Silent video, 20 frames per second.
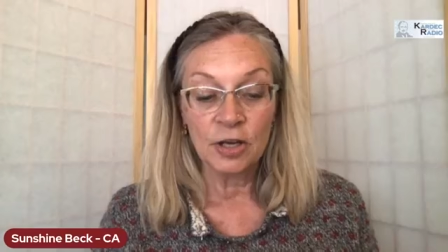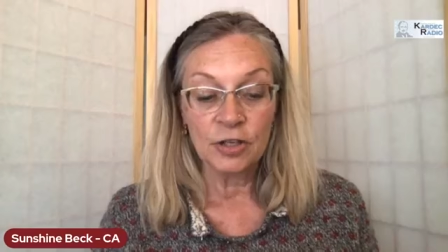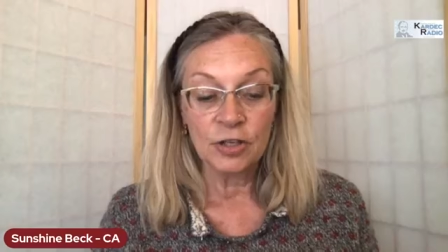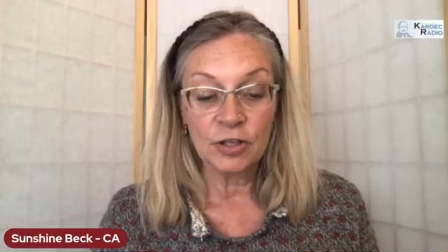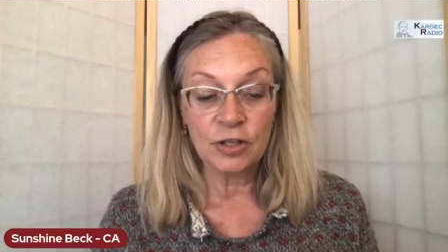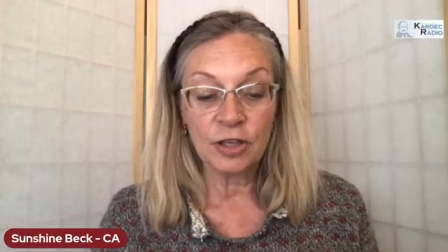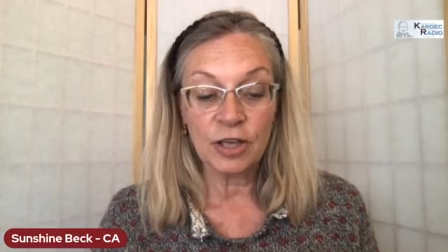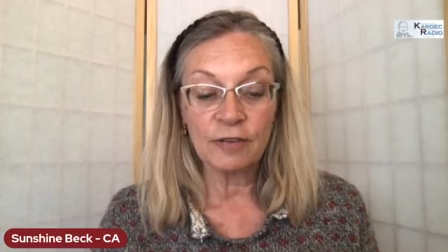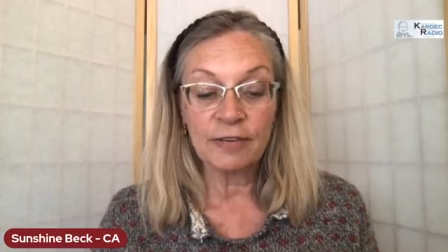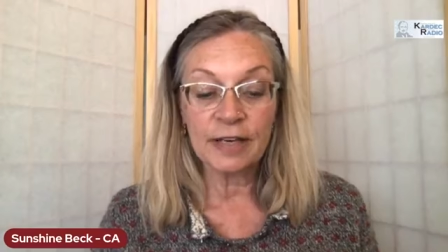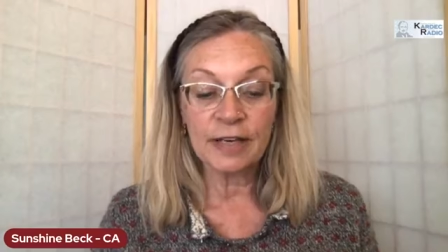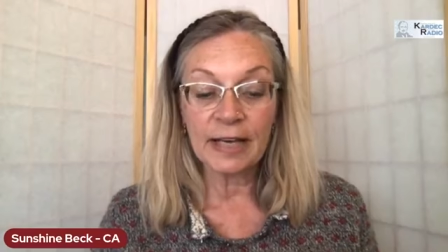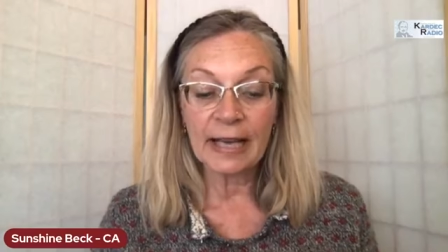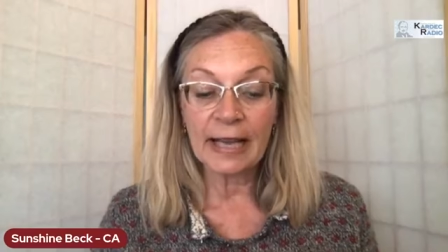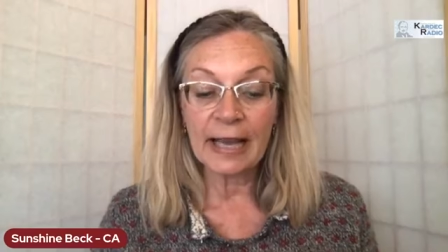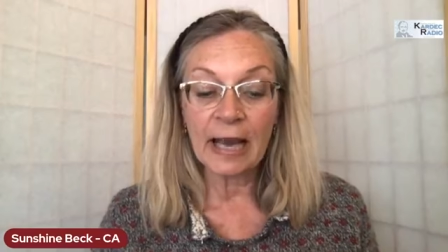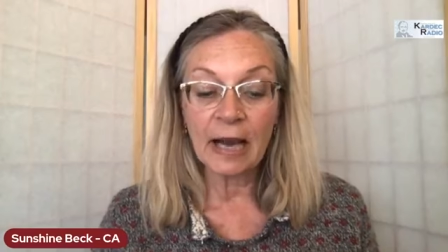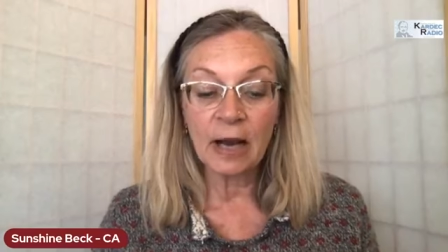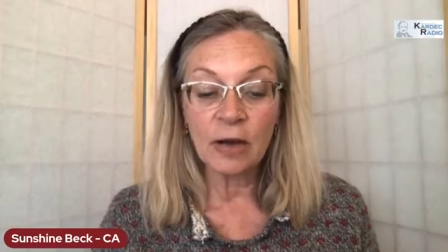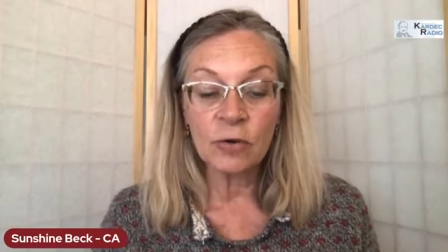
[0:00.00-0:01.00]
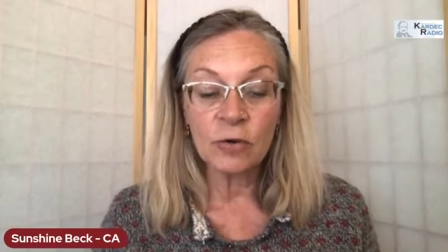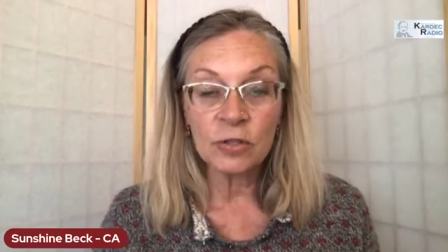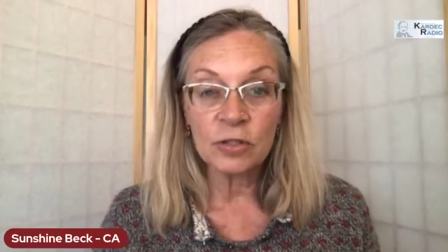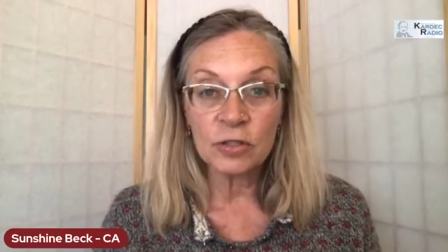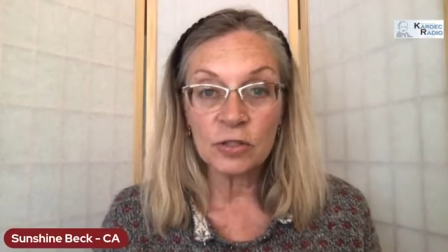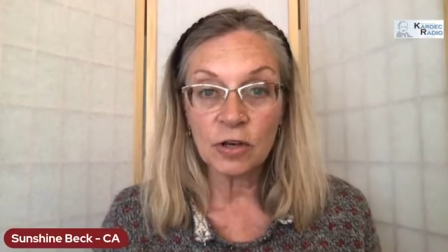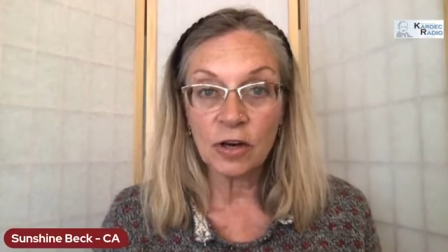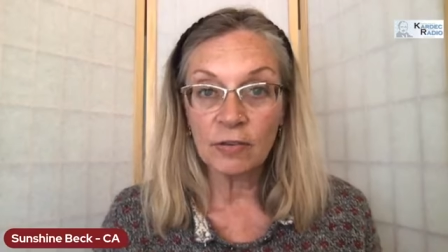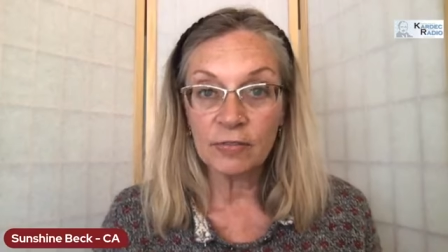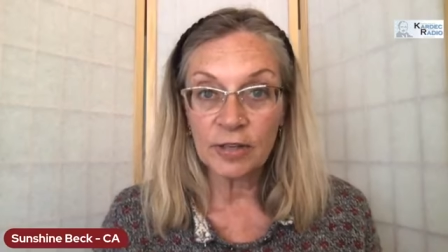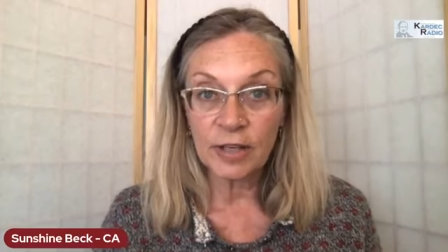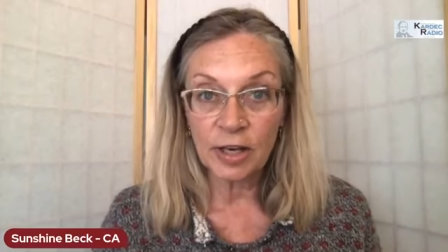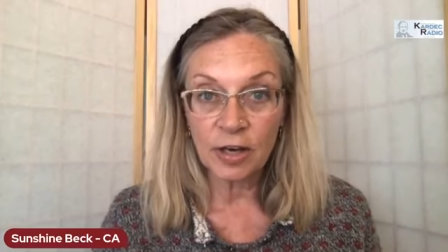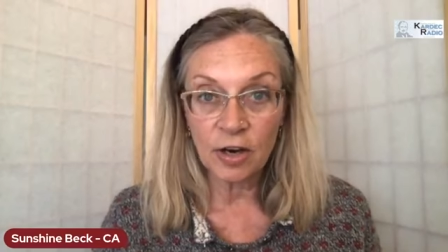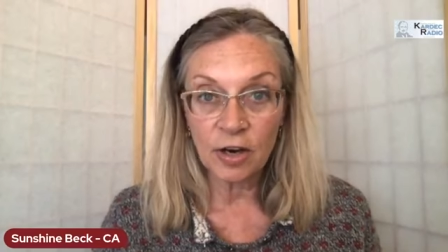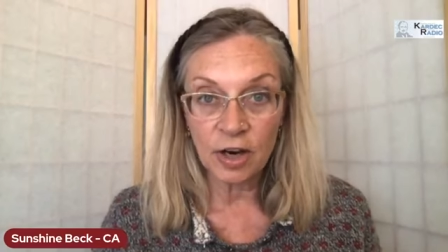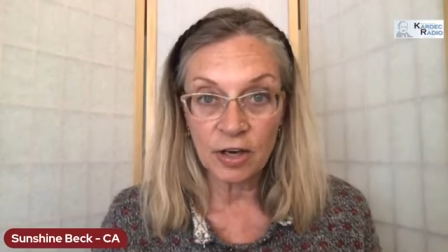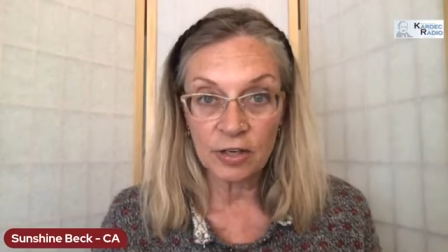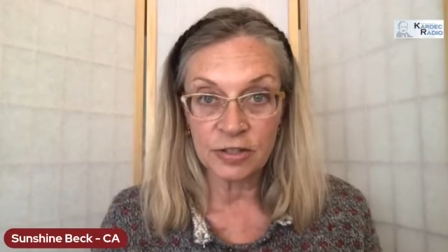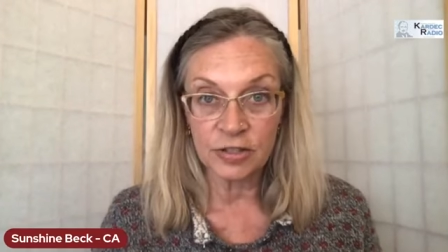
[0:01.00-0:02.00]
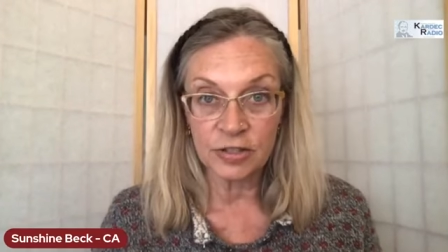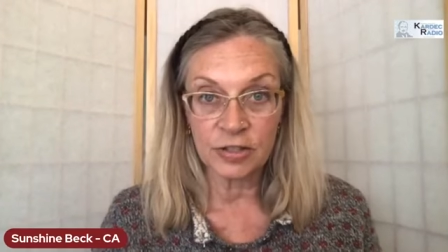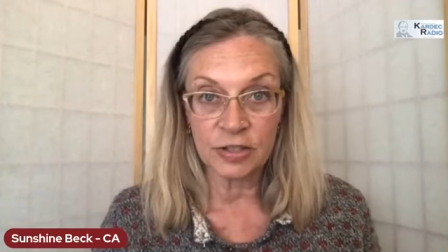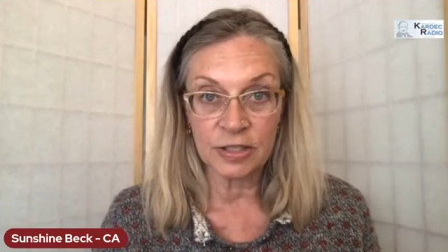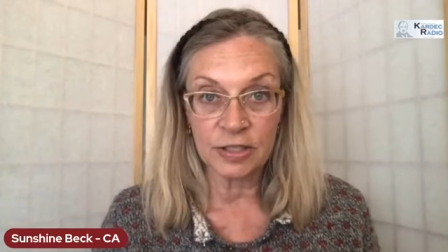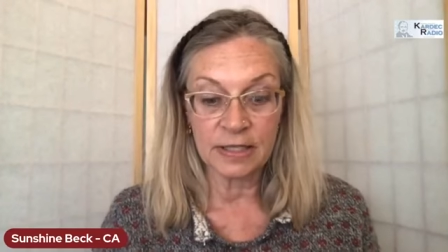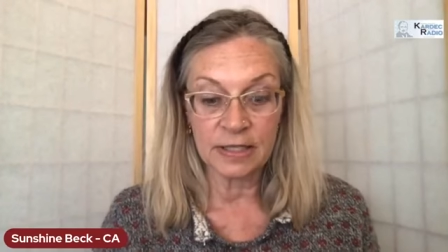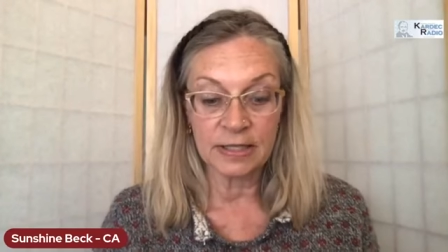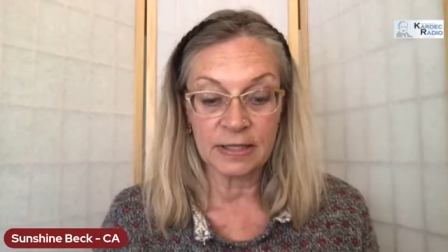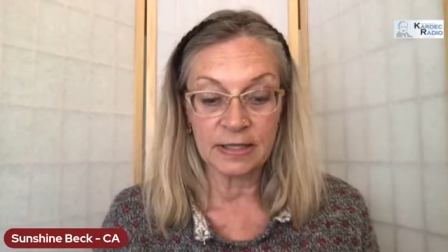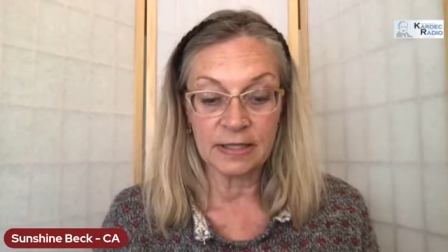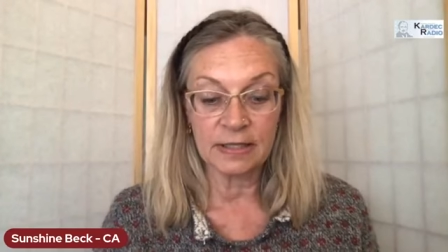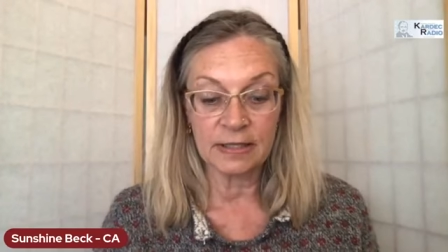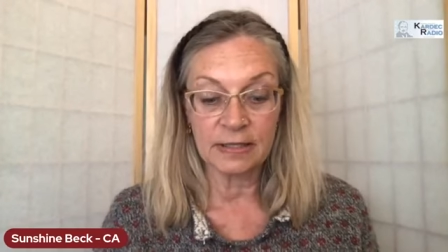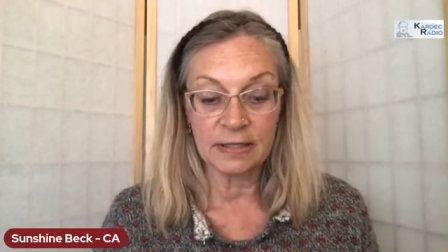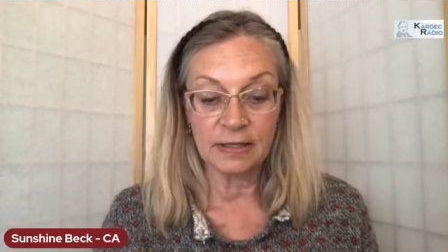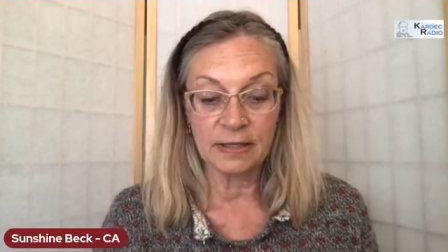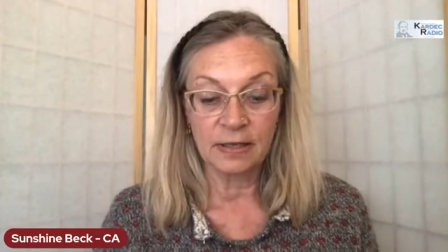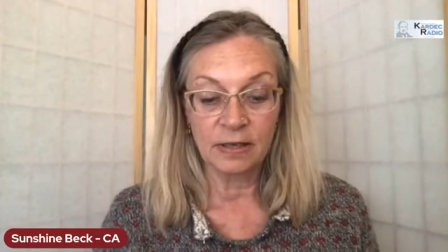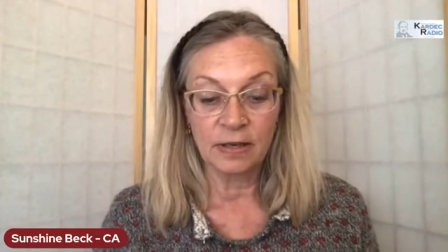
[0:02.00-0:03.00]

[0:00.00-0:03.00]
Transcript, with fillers: to give an account of their conscience.